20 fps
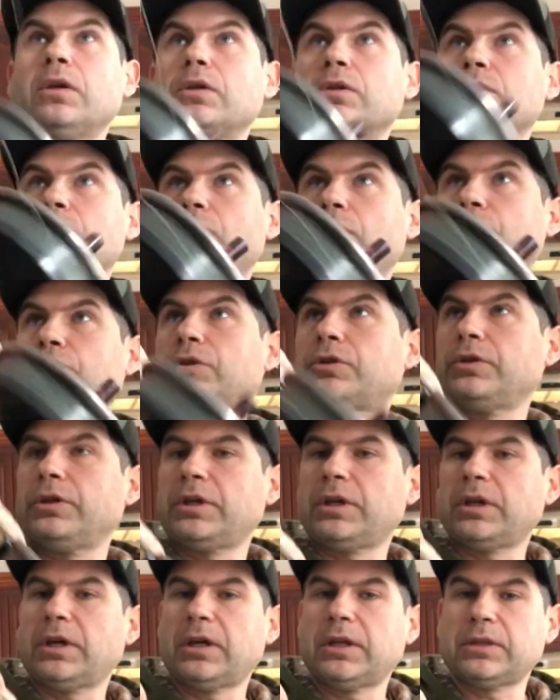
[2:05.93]
So I'll show you
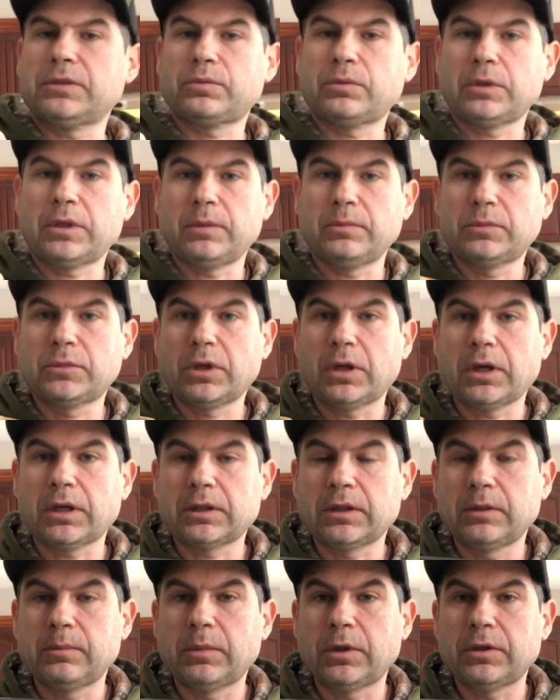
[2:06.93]
guys what I'm
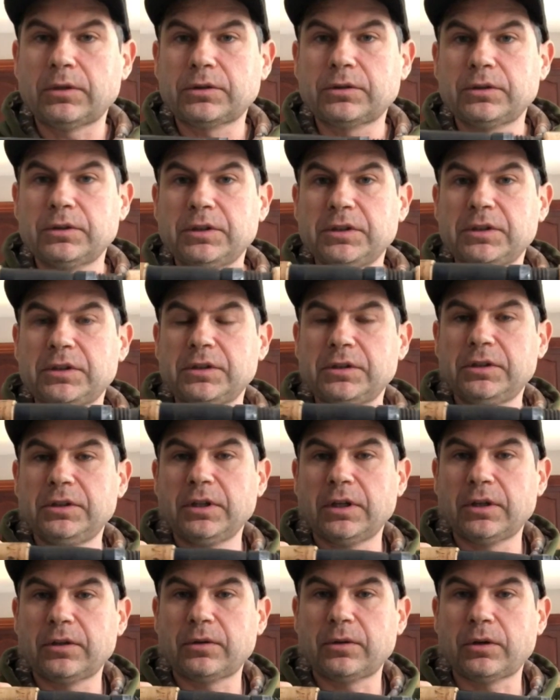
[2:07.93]
talking about. So this is the
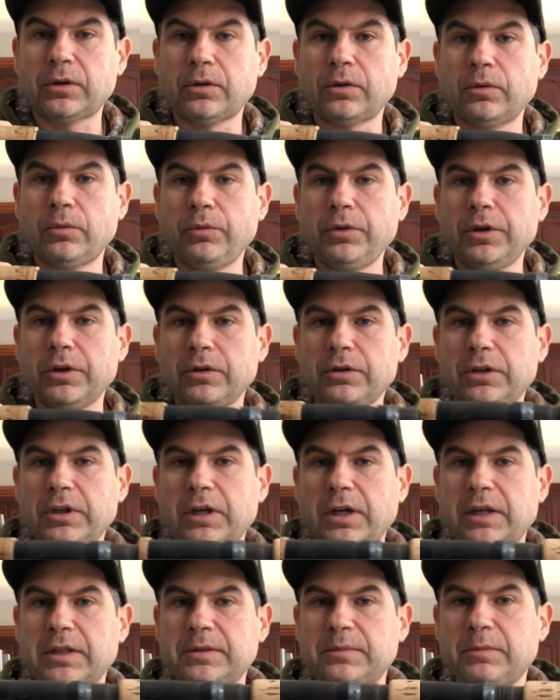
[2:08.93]
other reel you
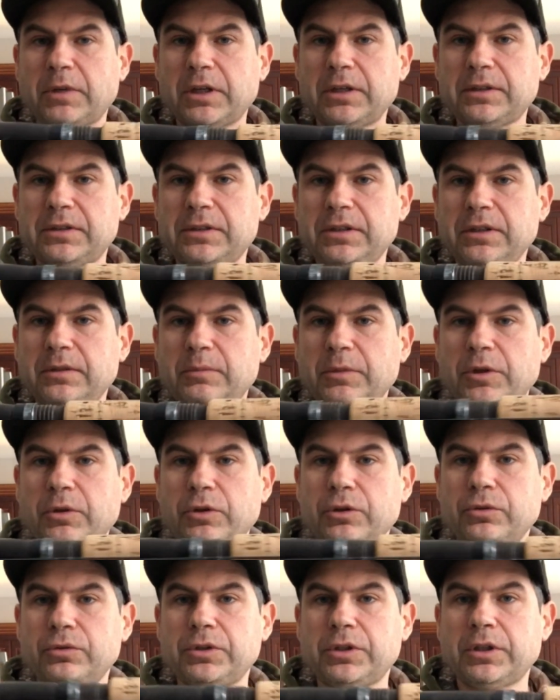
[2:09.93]
guys might have seen me
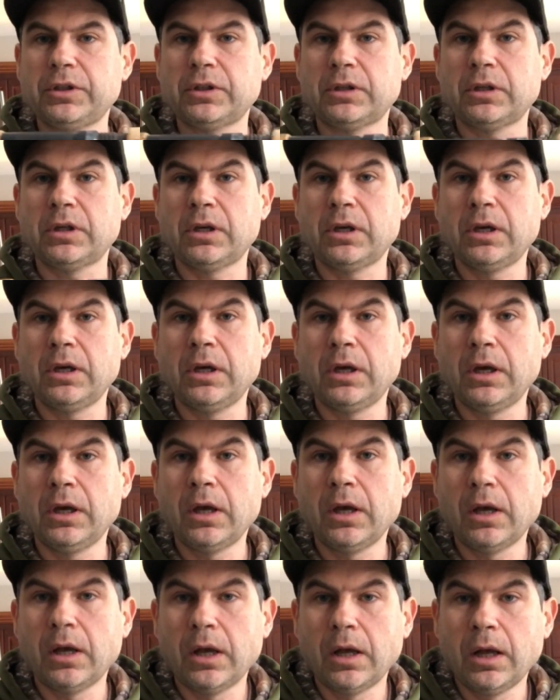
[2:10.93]
using
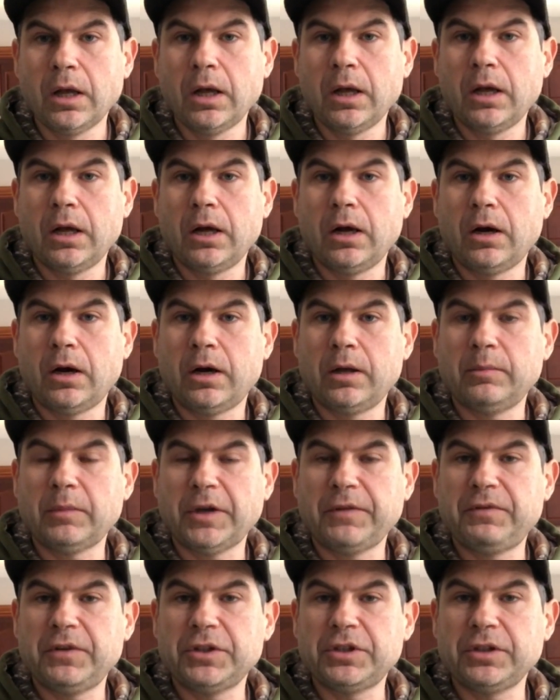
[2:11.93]
on my
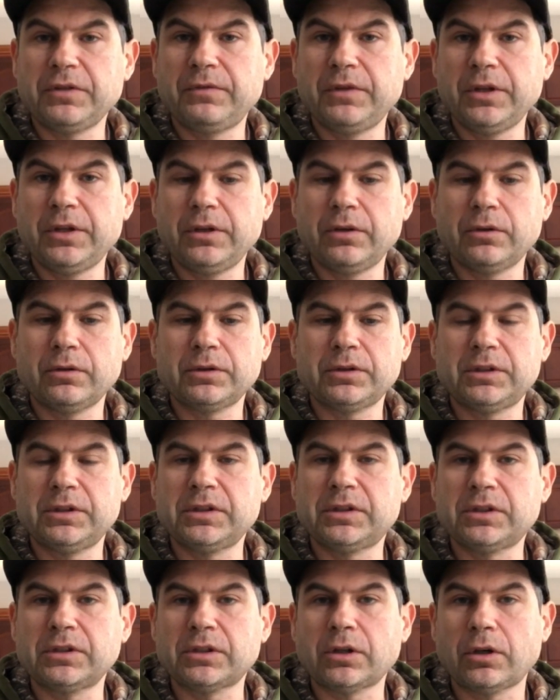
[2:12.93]
fishing videos.
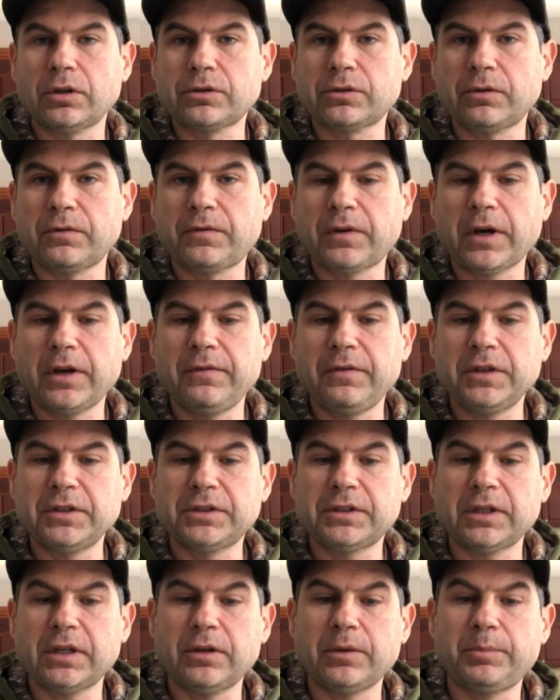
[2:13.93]
This is also a 5-inch
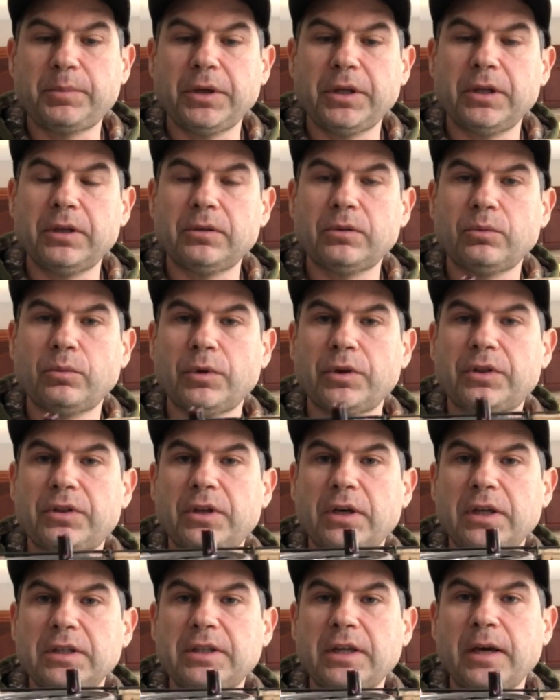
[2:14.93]
center pin with
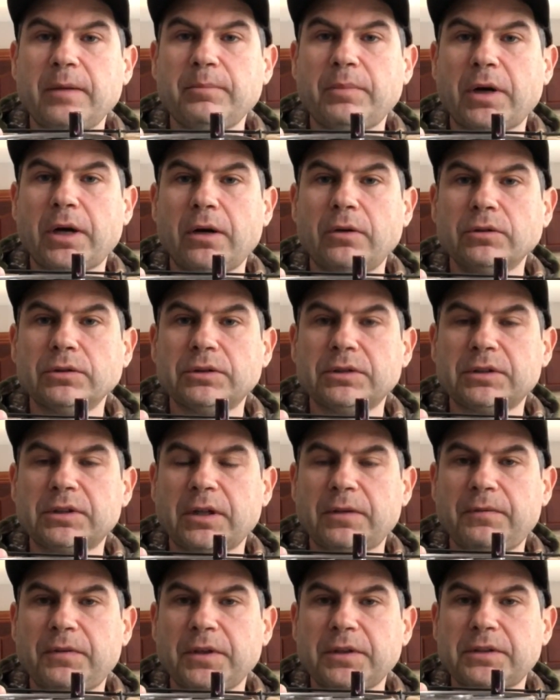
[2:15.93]
a 10-pound
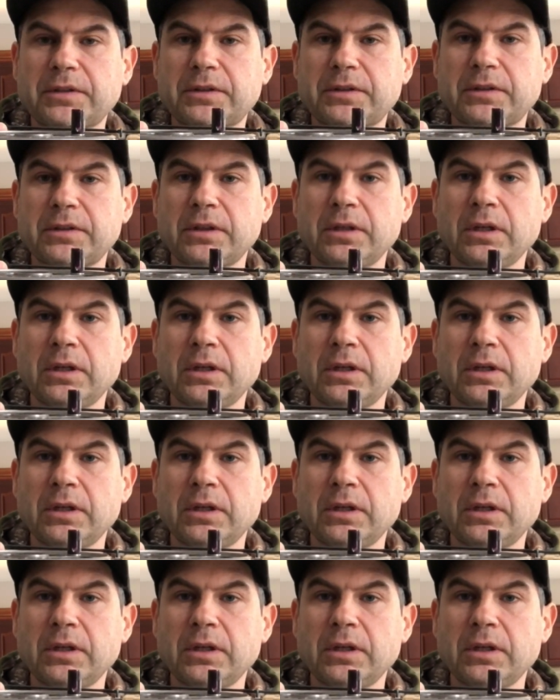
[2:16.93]
Suffix